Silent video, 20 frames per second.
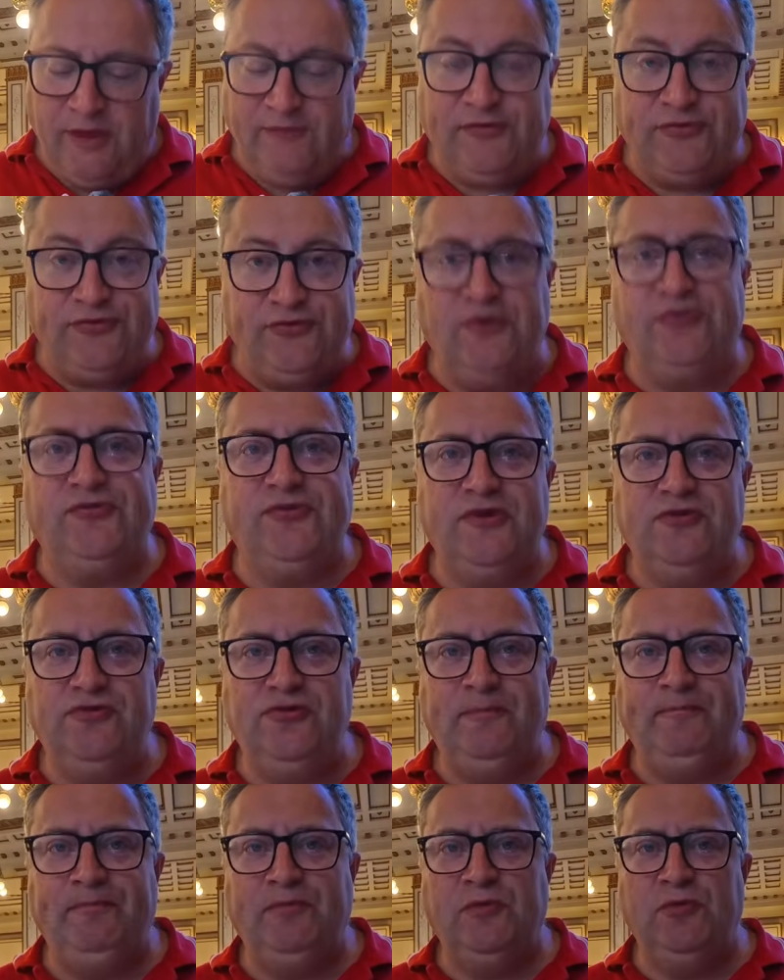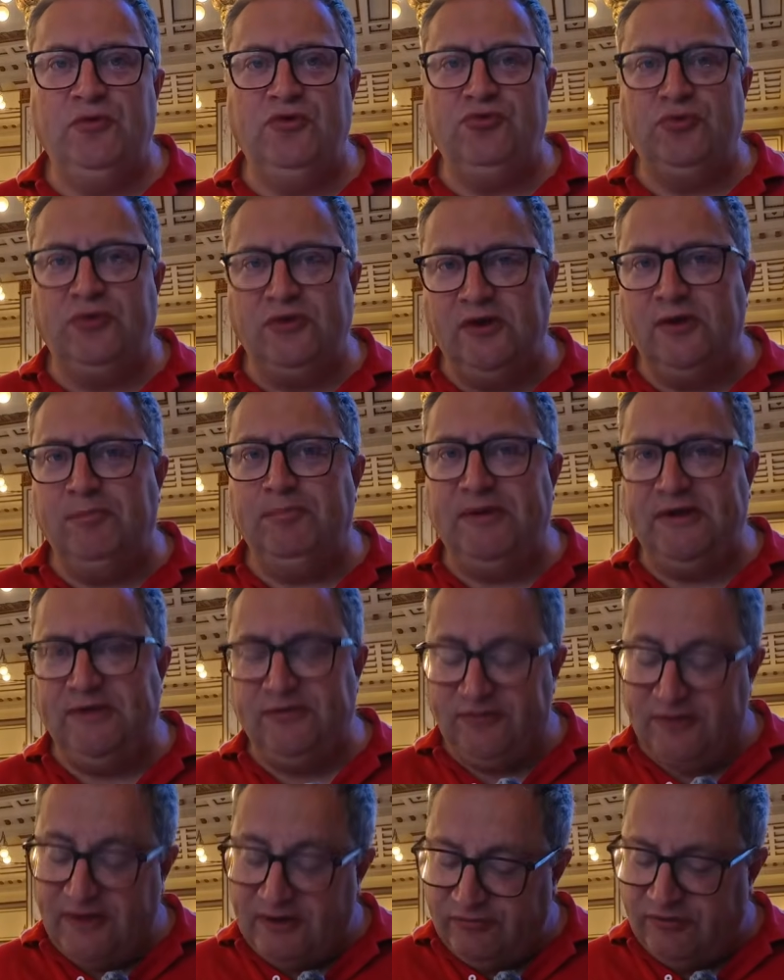Of a sausage, which wouldn't
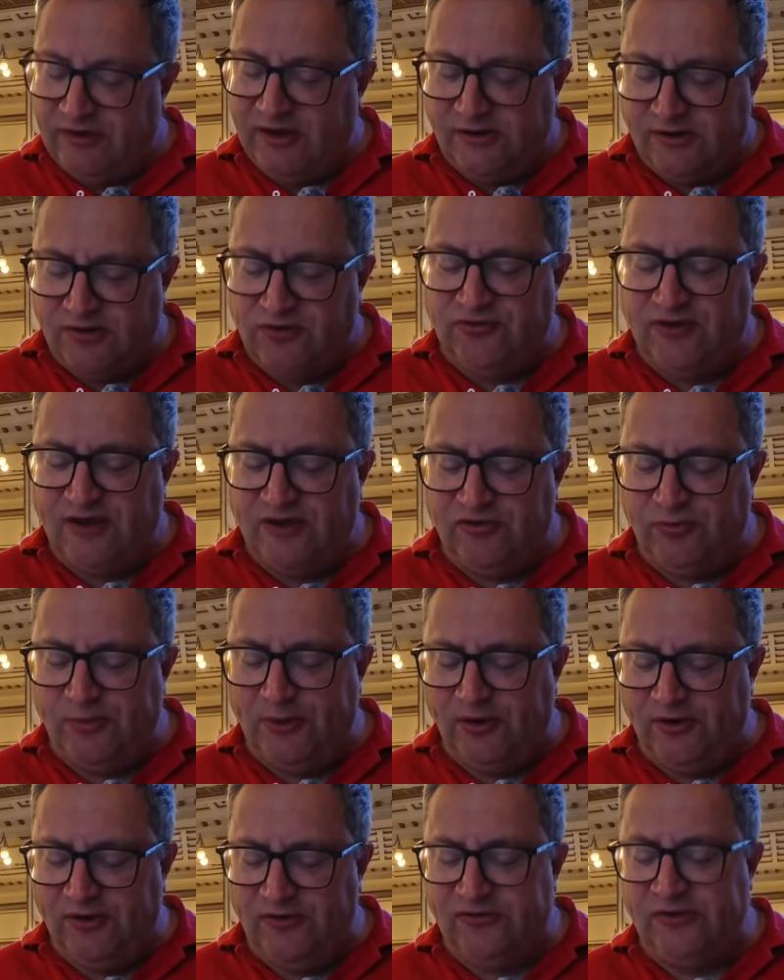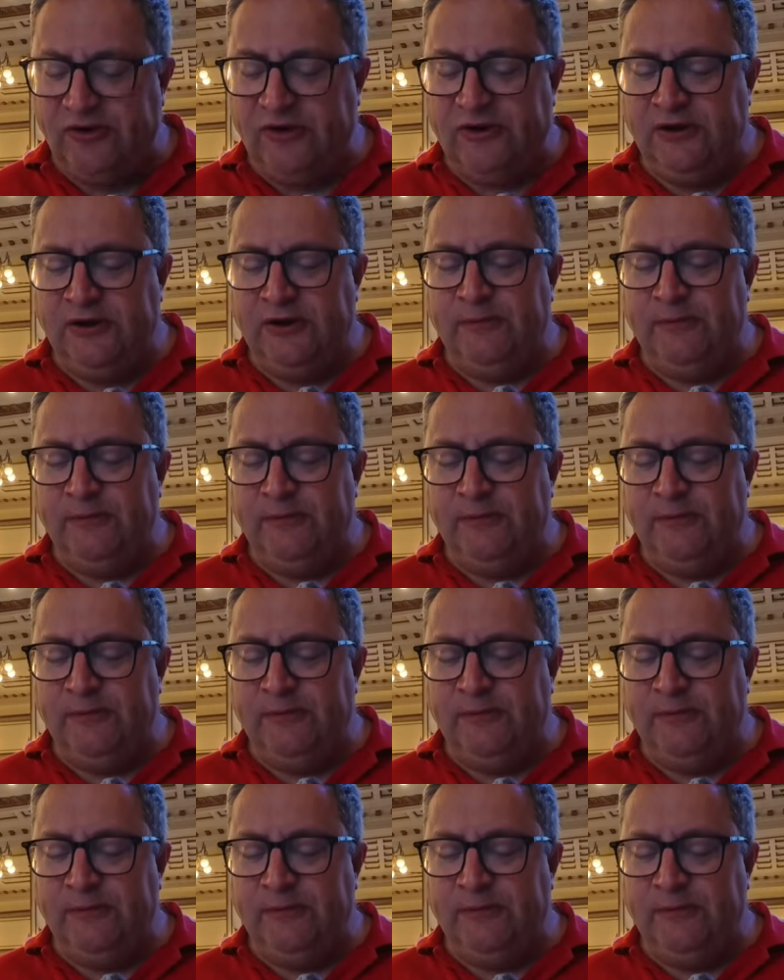appeal to every English taste, to be honest.